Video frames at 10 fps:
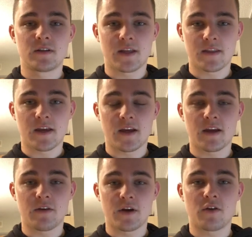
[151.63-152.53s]
that they
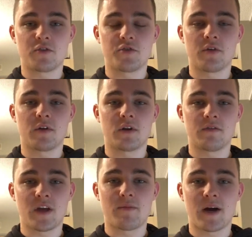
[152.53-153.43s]
are in control of
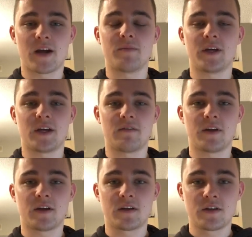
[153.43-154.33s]
their buying
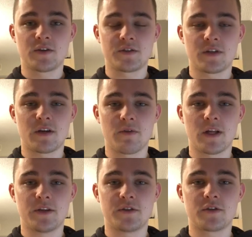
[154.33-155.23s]
behaviour. So then it
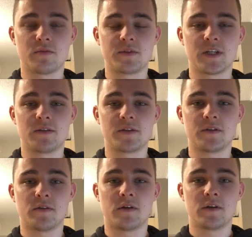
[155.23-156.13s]
really just comes down
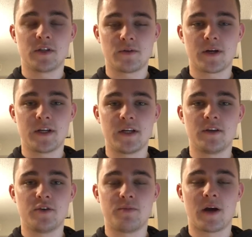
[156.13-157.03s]
to, do I need a
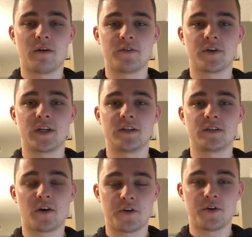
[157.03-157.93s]
new pair of trainers
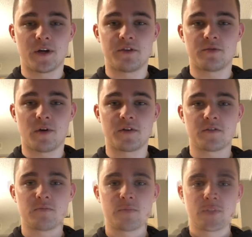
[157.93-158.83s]
or do I just want
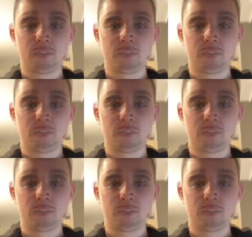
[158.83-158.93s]
some?